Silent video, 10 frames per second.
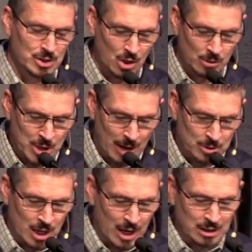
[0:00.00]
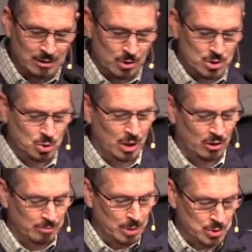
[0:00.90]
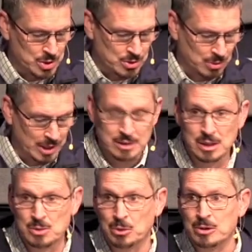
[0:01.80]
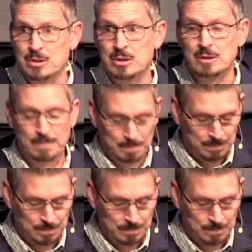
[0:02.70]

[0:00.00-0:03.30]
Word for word: In Psalm chapter 90, verse 12, Moses writes these words